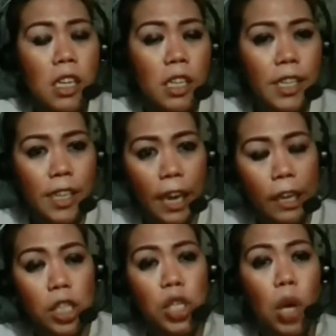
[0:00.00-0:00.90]

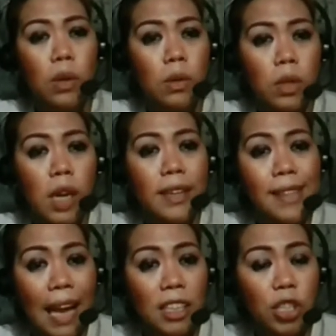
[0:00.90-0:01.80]
Okay, so
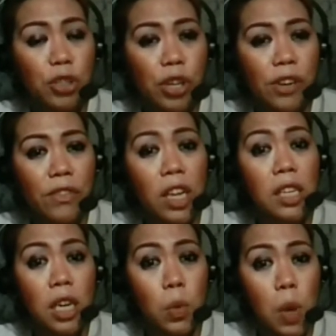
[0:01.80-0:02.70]
class
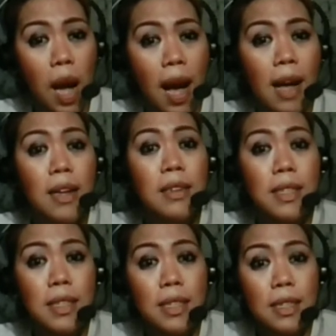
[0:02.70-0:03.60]
interval
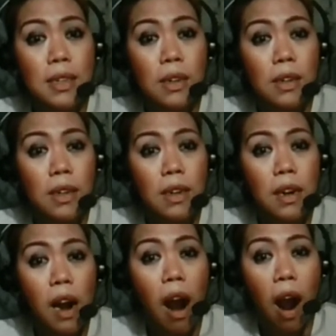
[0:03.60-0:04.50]
equals
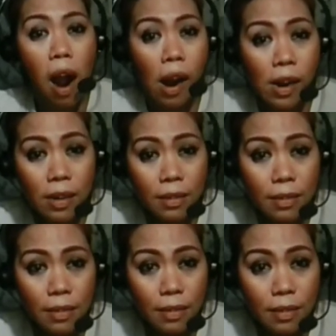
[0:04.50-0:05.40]
R.
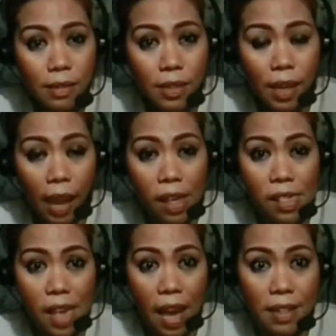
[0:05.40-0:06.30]
Okay,
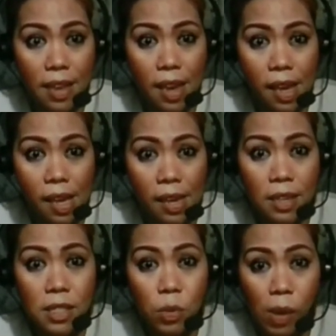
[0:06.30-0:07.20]
that
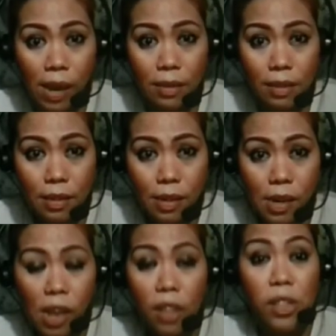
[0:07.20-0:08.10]
is what?
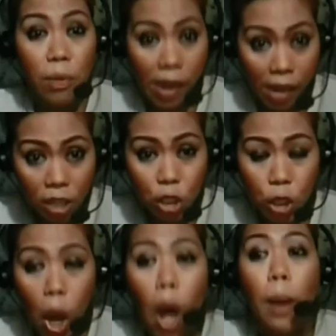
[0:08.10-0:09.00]
The
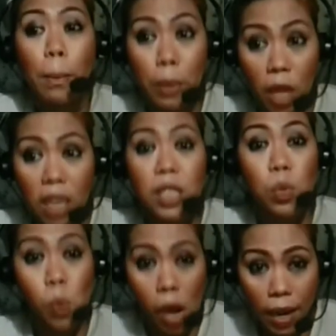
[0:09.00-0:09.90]
range
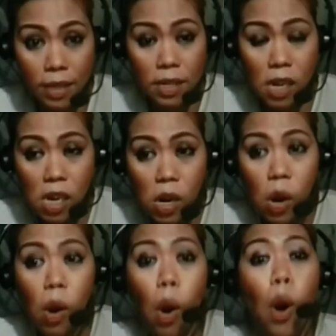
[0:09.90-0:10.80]
plus 1
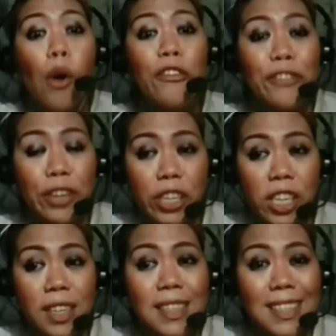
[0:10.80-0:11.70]

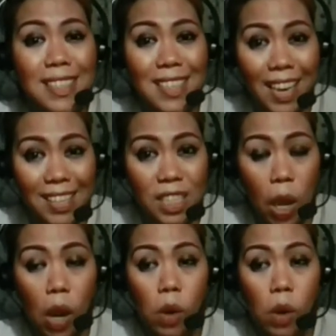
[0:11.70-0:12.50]
over 6.